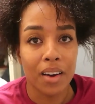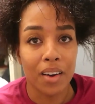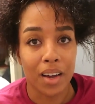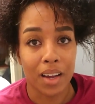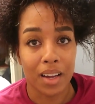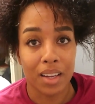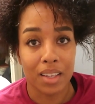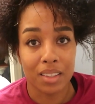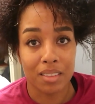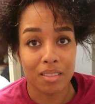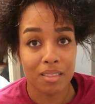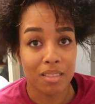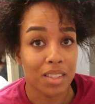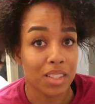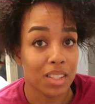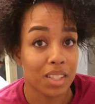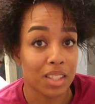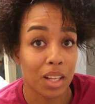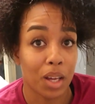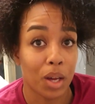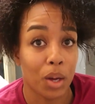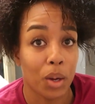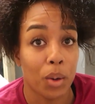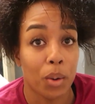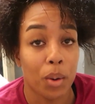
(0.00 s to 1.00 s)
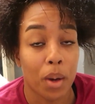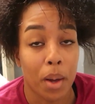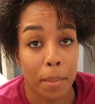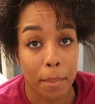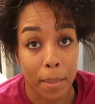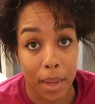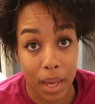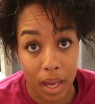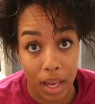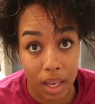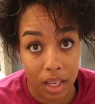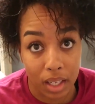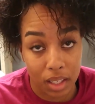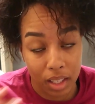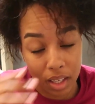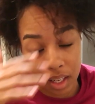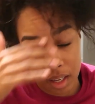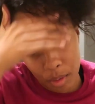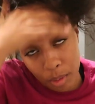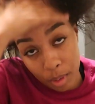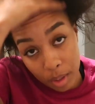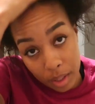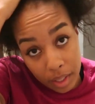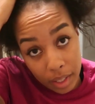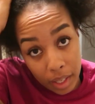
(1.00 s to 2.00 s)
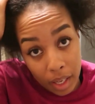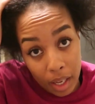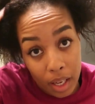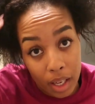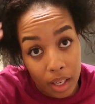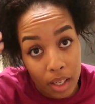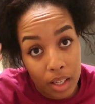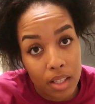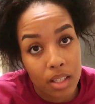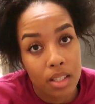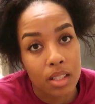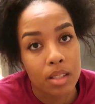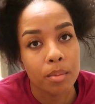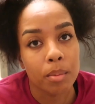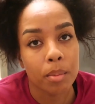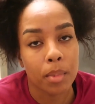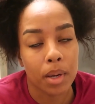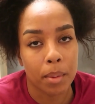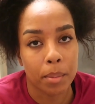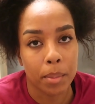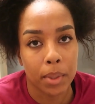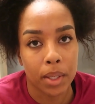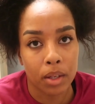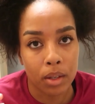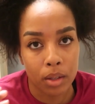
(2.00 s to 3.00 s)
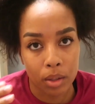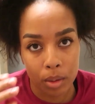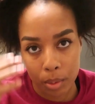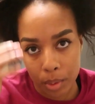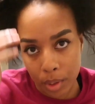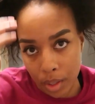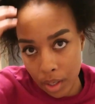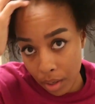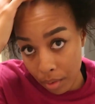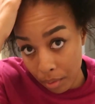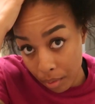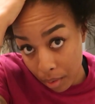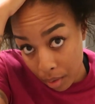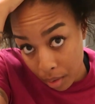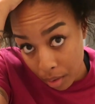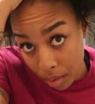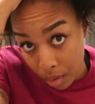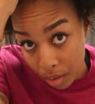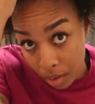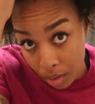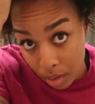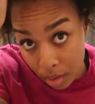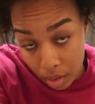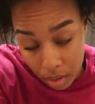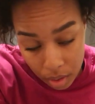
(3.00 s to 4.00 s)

Okay, so I'm back. I went and got my mail or whatever.